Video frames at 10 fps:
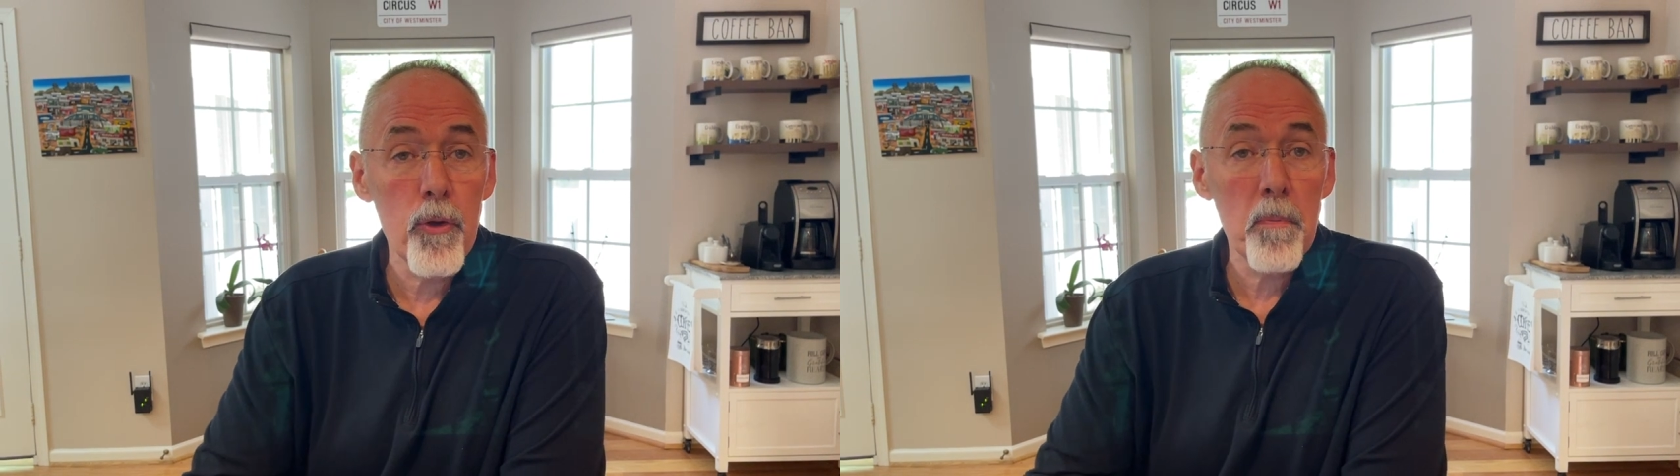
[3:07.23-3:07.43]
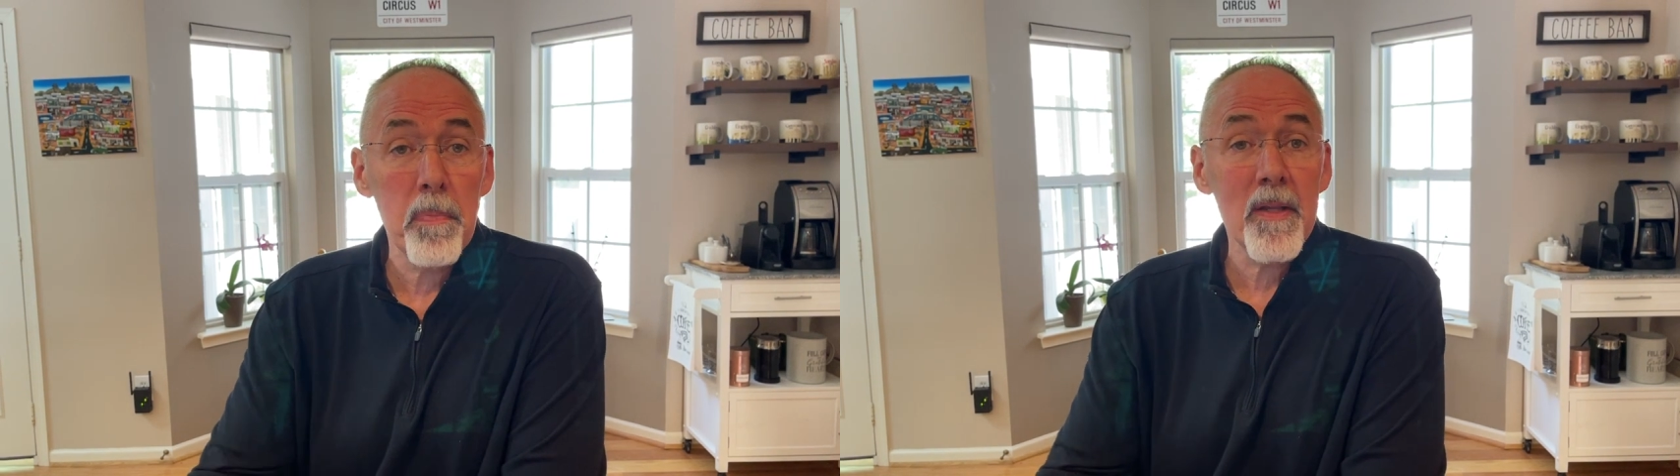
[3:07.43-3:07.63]

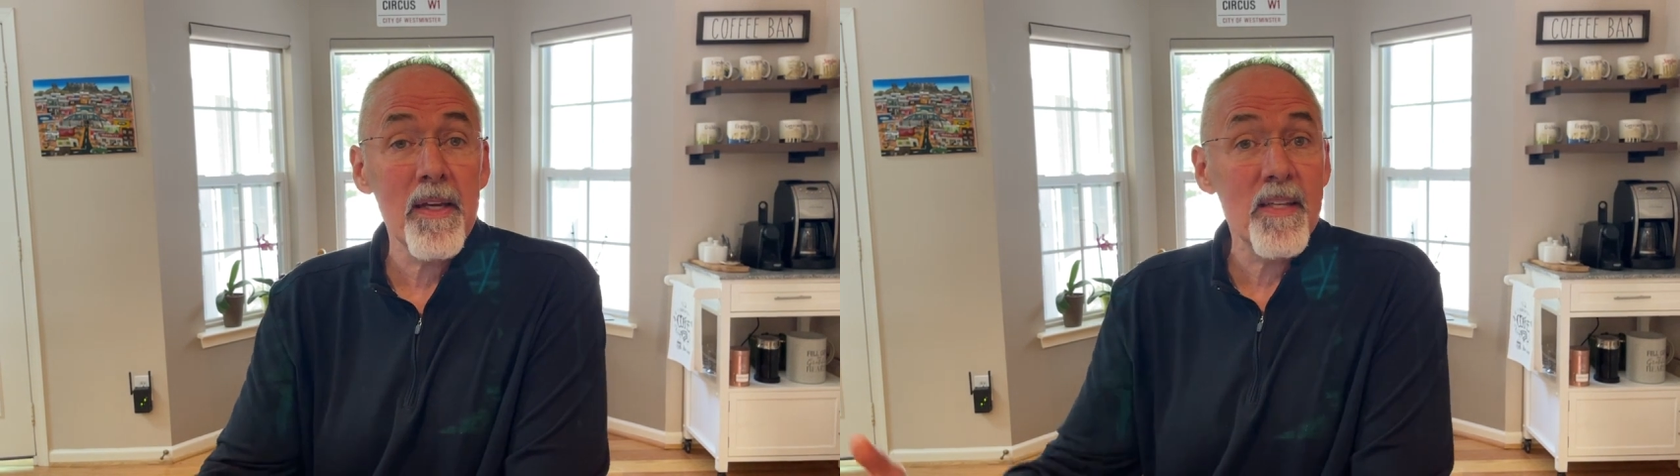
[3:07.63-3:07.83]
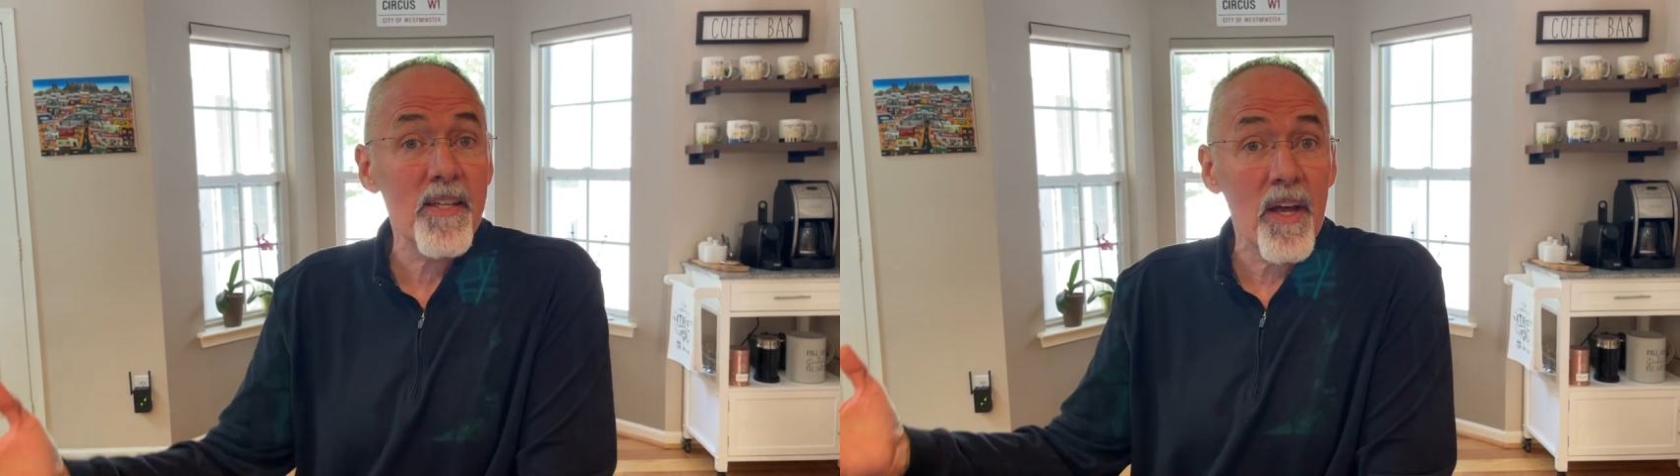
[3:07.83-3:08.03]
who
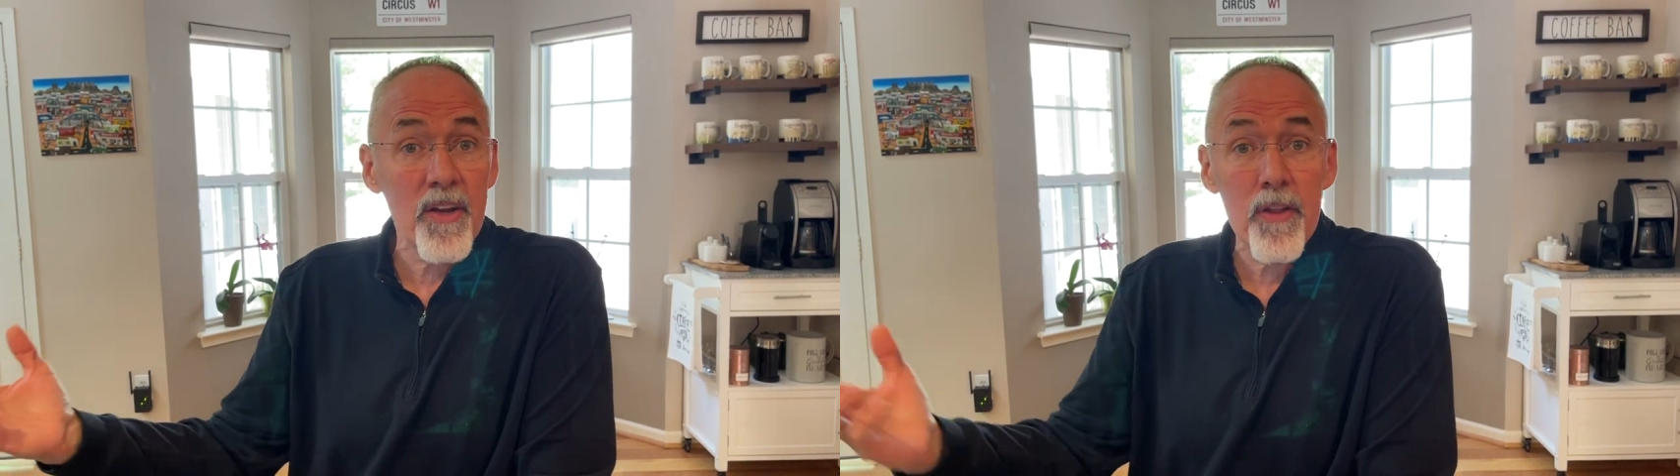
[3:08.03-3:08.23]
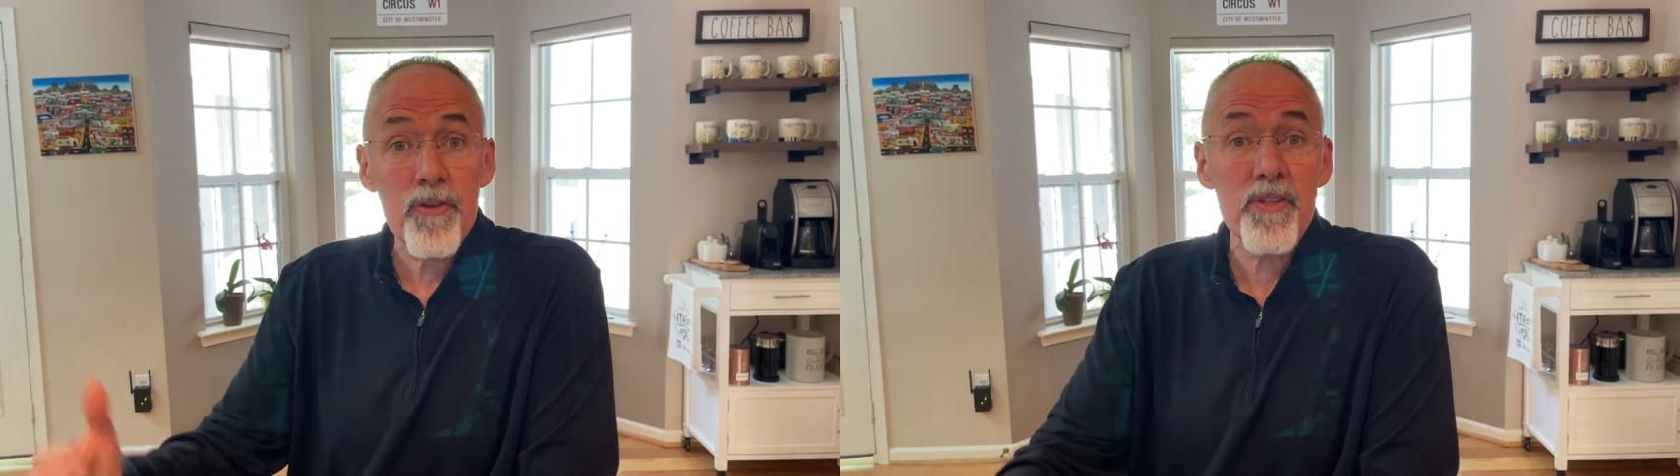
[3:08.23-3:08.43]
pleads
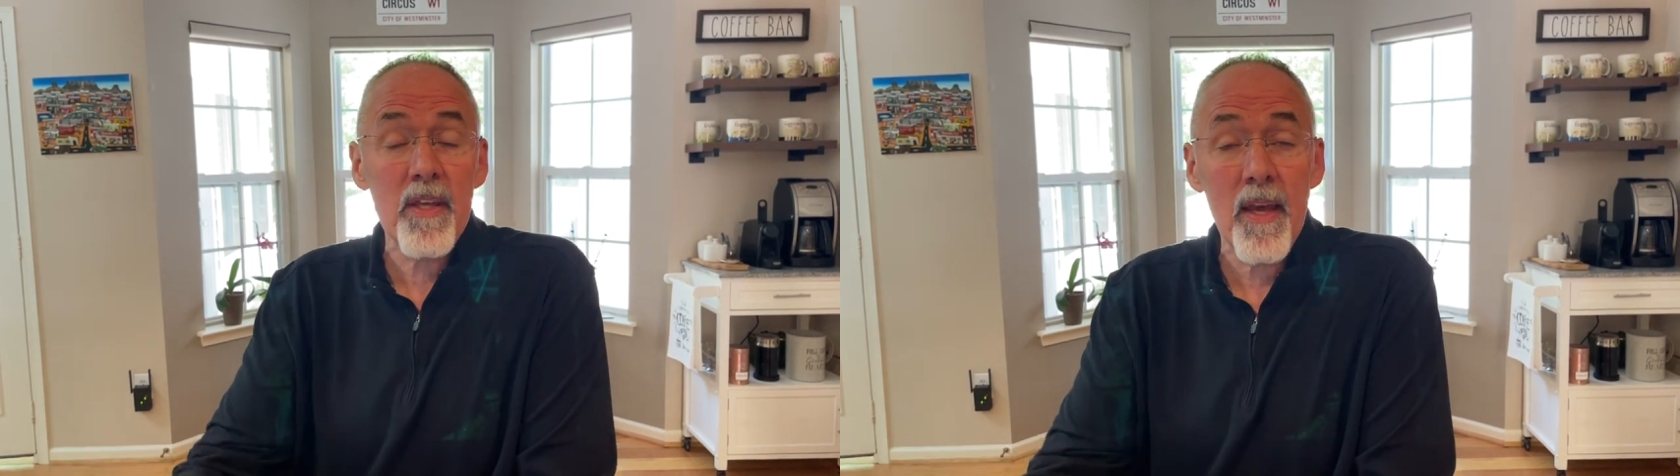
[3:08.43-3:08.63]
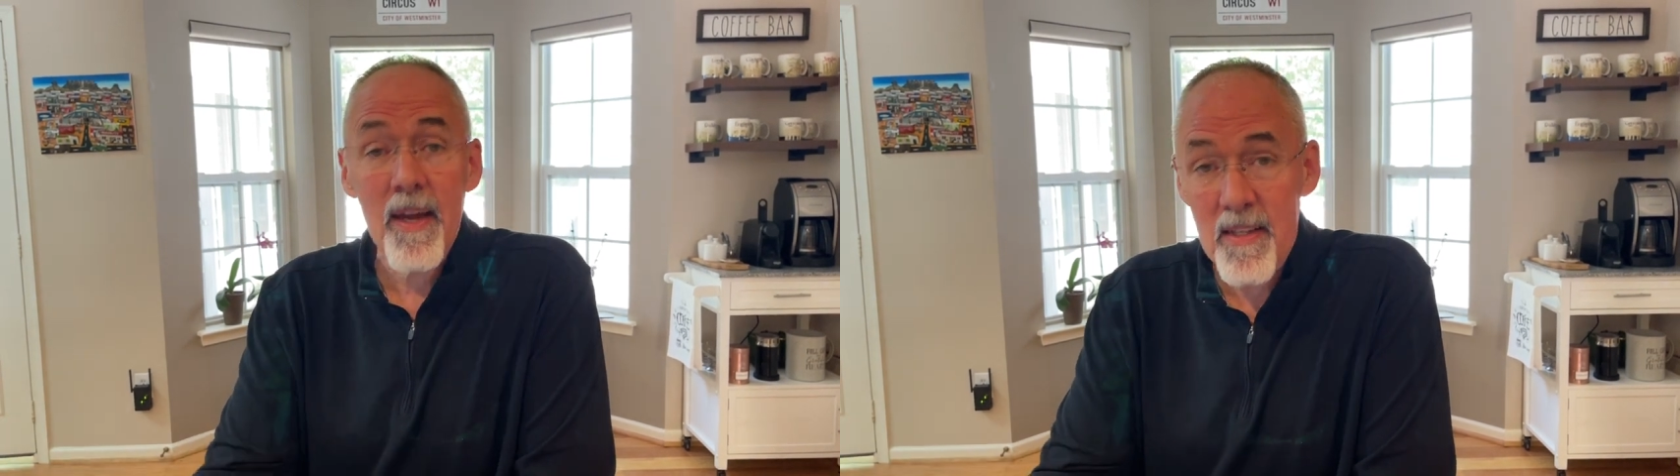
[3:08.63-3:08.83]
another's
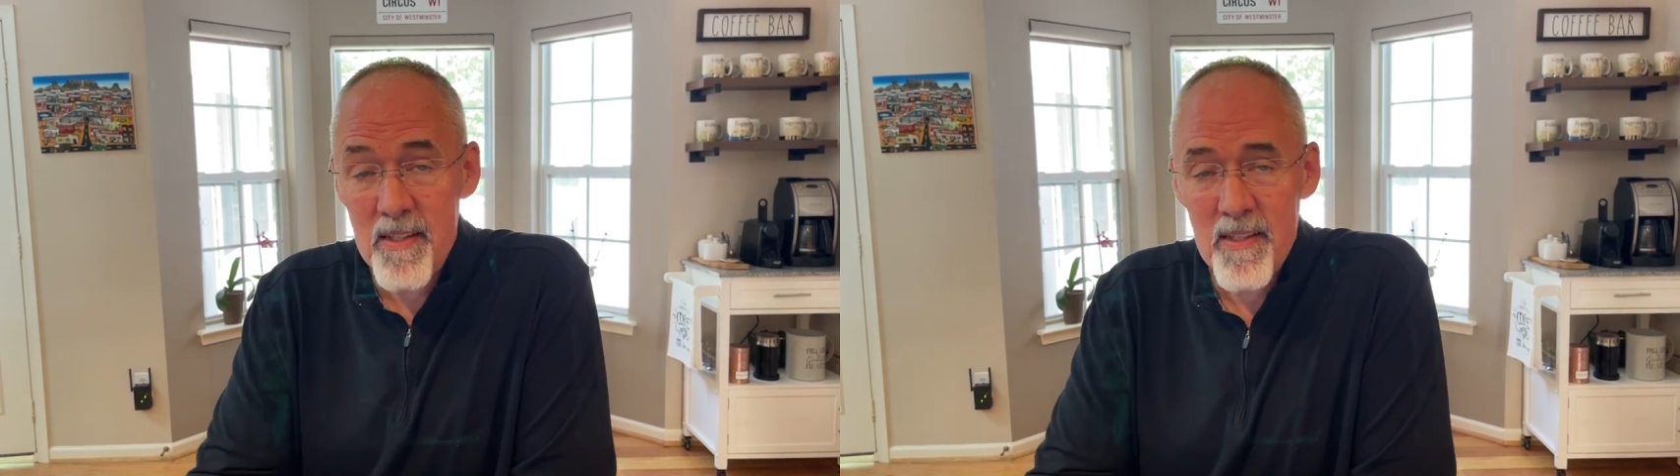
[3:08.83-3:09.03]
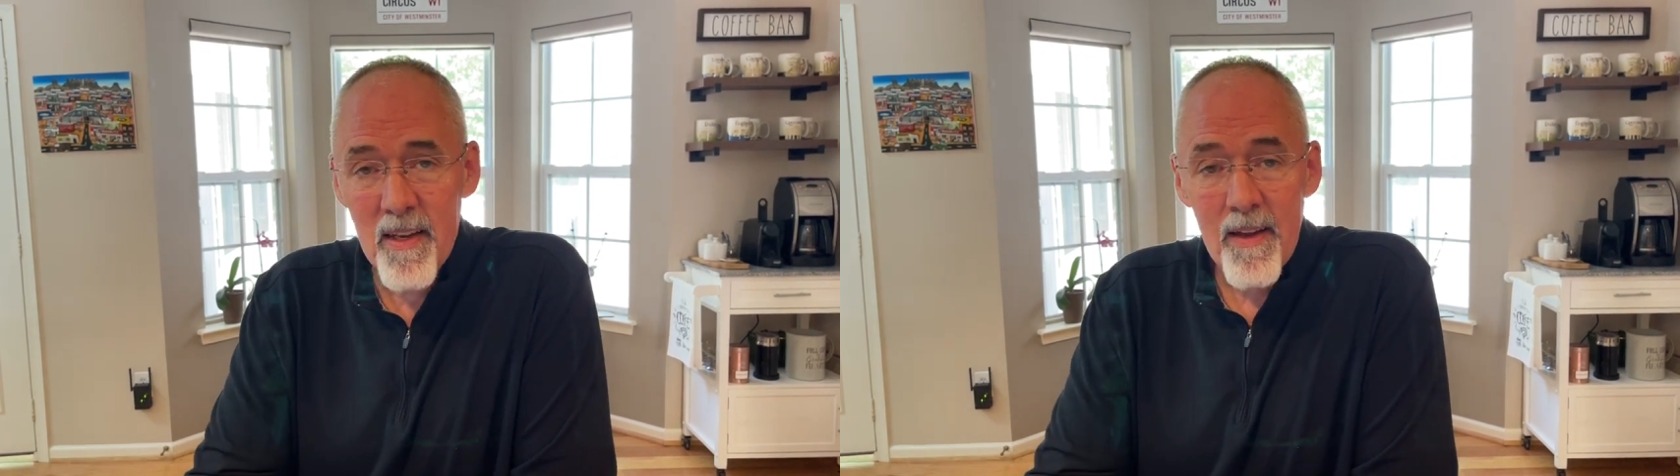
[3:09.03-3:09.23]

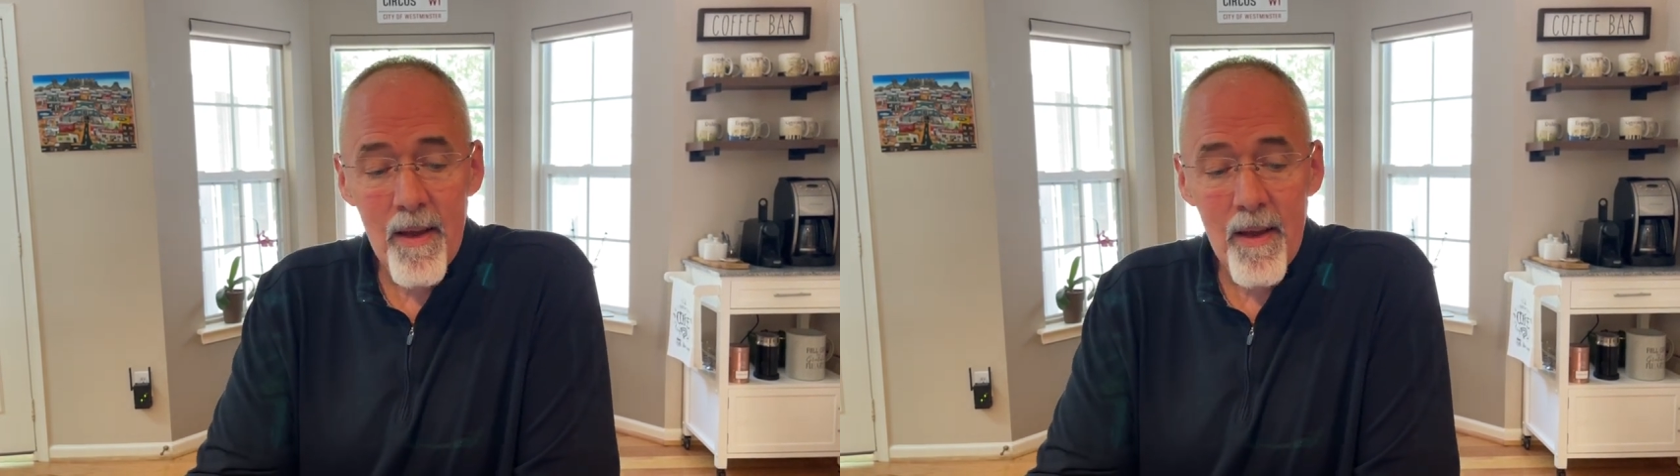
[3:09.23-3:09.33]
case.